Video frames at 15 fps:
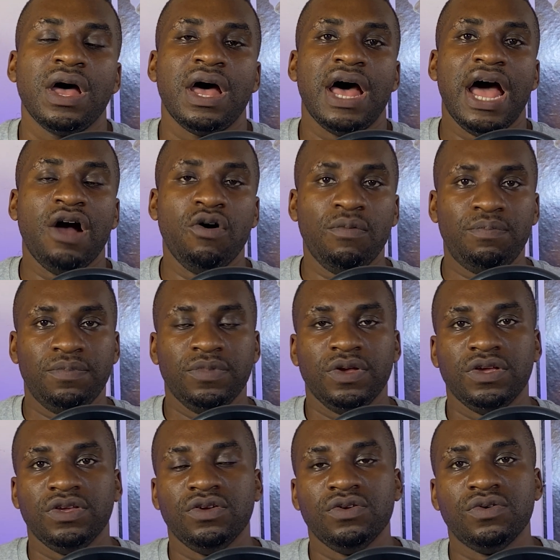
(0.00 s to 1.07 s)
I hope
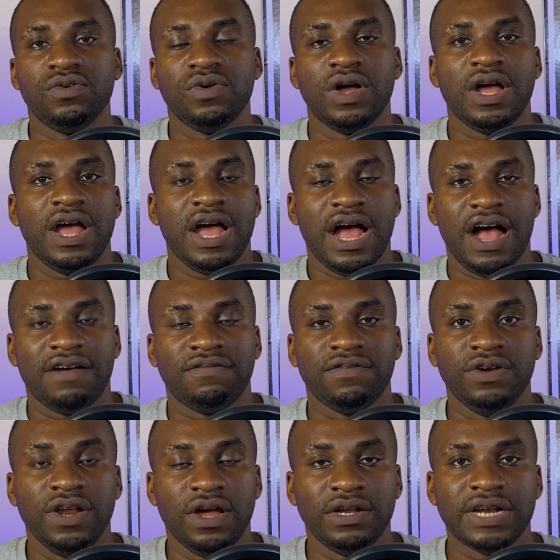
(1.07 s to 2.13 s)
you have
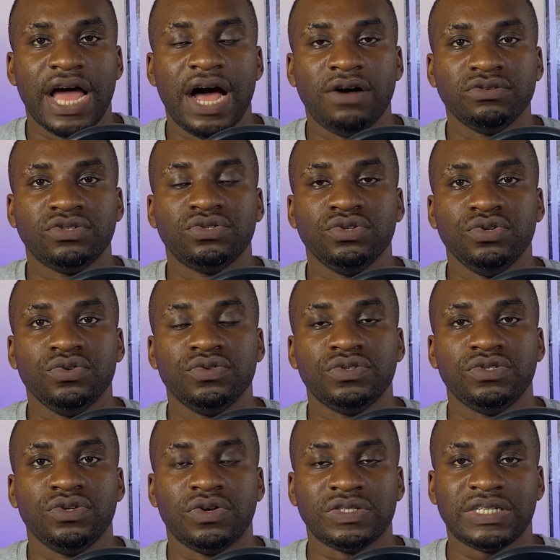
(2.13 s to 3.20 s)
learned how to
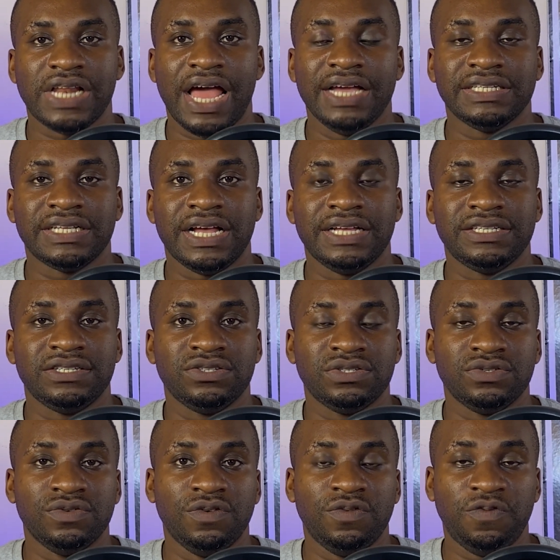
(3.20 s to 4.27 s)
use your slicers
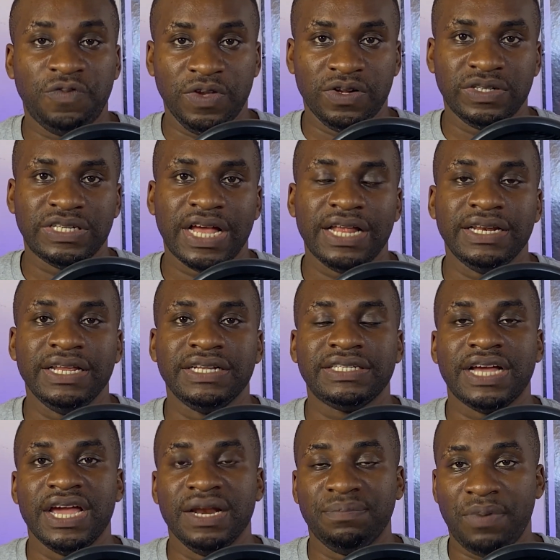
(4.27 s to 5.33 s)
to filter
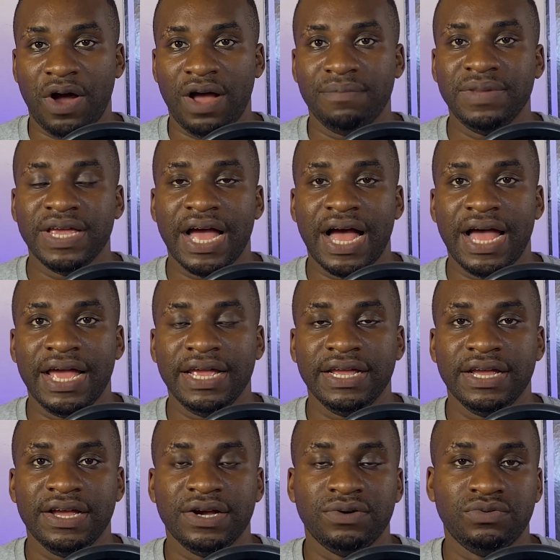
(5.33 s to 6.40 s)
data in Power BI,
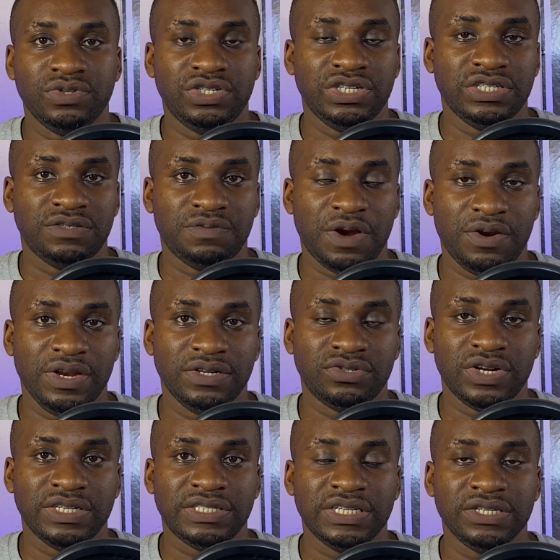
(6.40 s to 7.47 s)
which is very
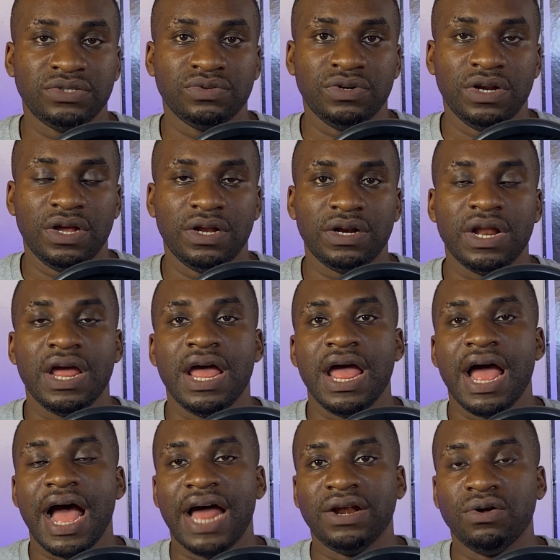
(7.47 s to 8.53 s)
interesting to learn,
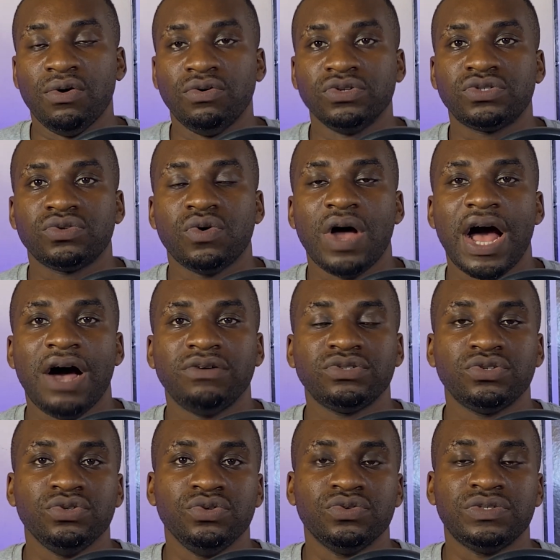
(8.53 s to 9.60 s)
and also how
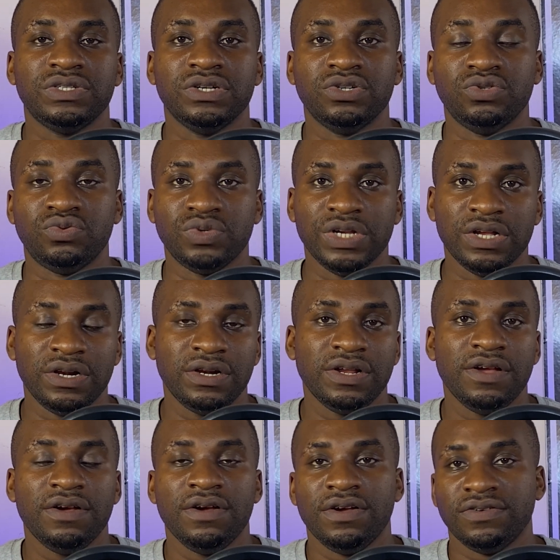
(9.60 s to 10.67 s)
to use the drill
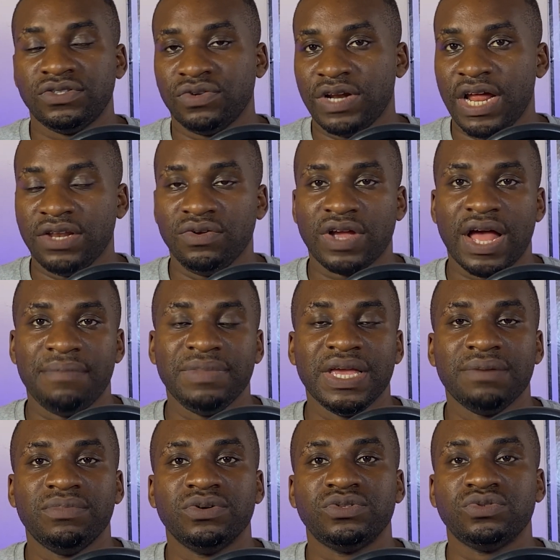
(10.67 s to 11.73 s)
so that you can be
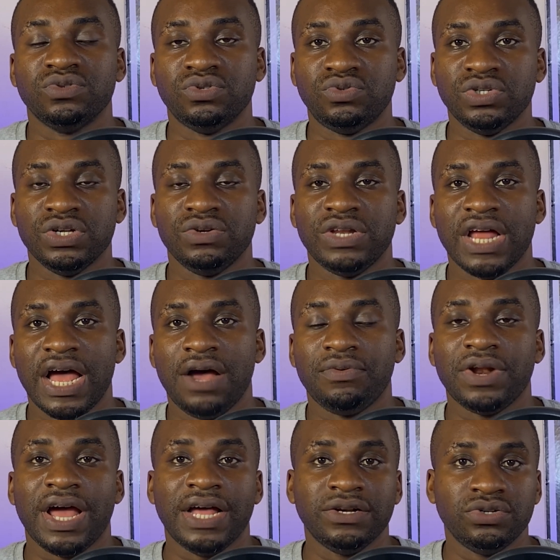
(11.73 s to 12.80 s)
able to drill down
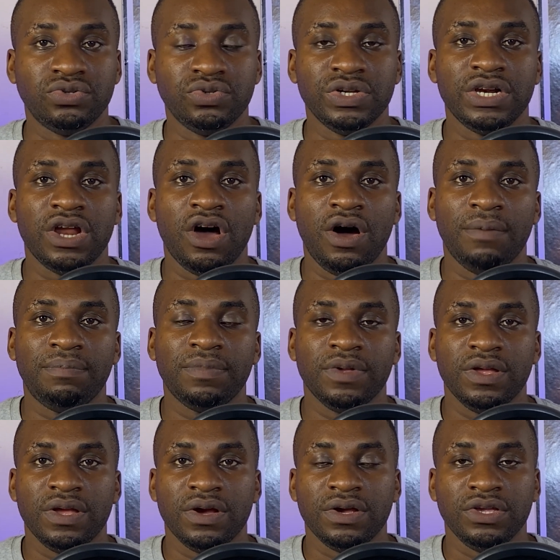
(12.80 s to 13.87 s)
and drill up
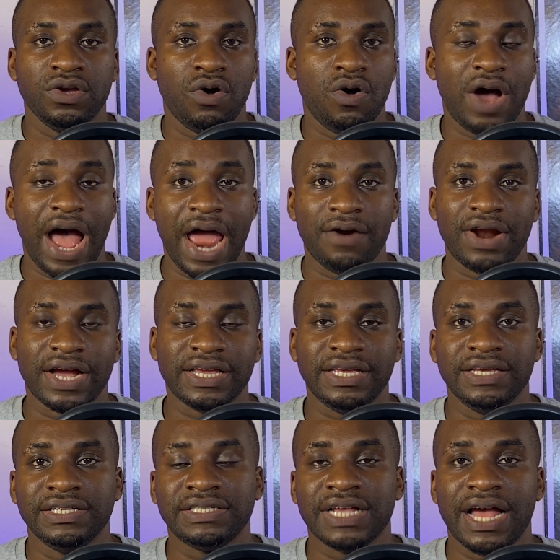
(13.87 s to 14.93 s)
your
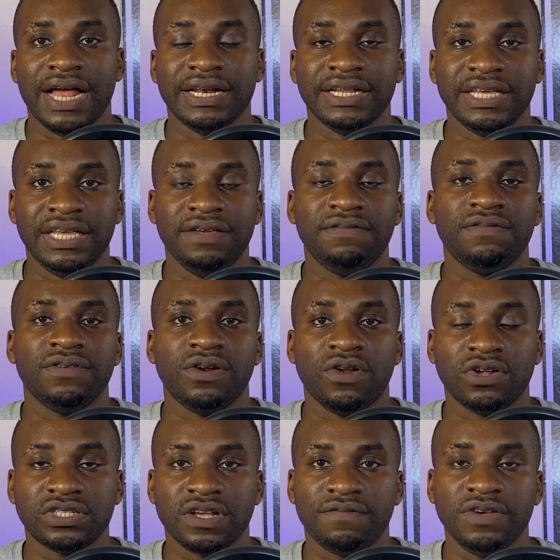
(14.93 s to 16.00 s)
hierarchies and give
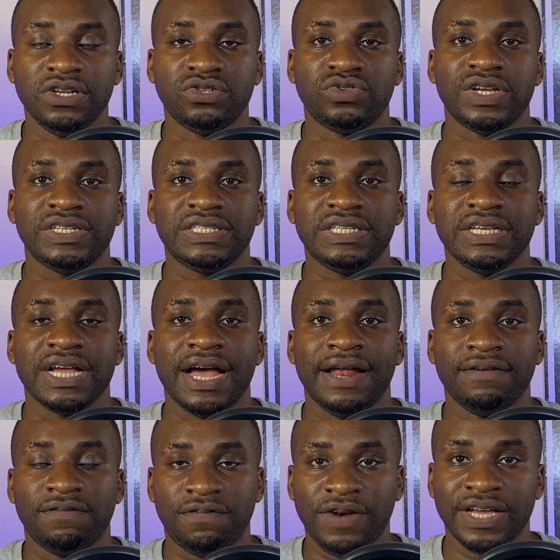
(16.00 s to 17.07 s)
lots of interesting
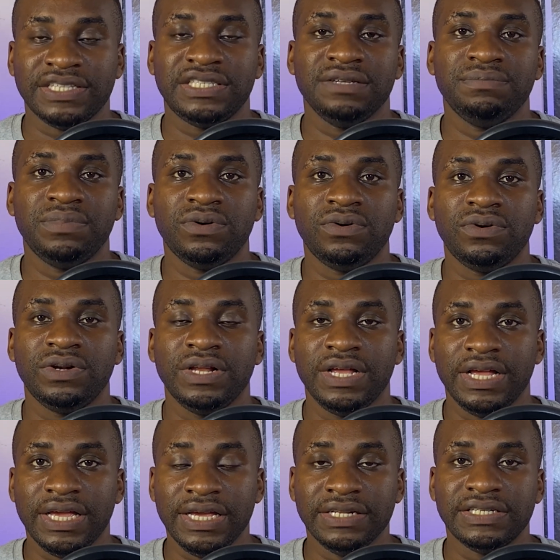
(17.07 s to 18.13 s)
and flexible
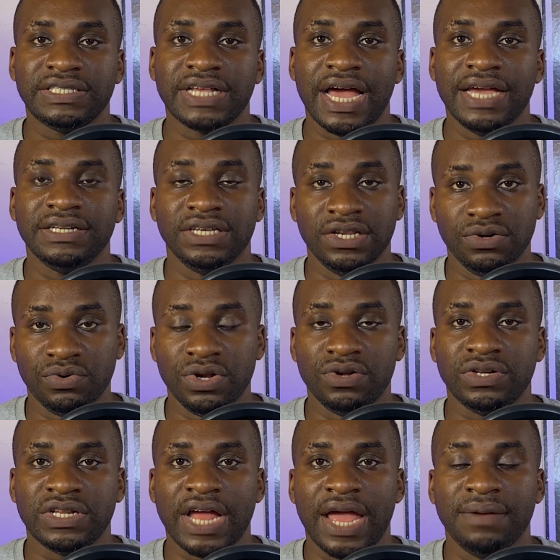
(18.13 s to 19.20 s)
insight in real
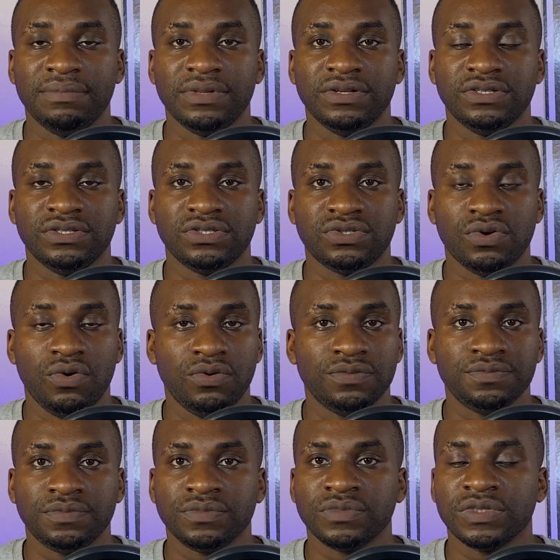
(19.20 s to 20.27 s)
time. So
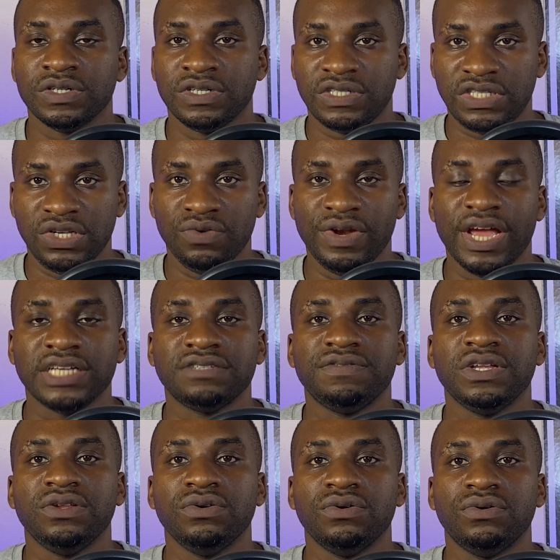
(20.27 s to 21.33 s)
see you next
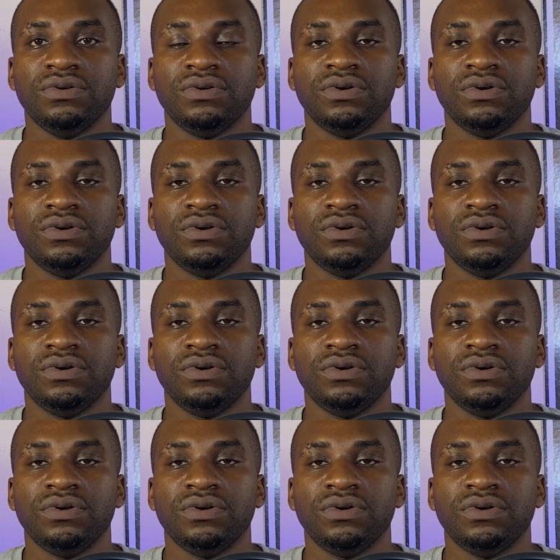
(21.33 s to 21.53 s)
video.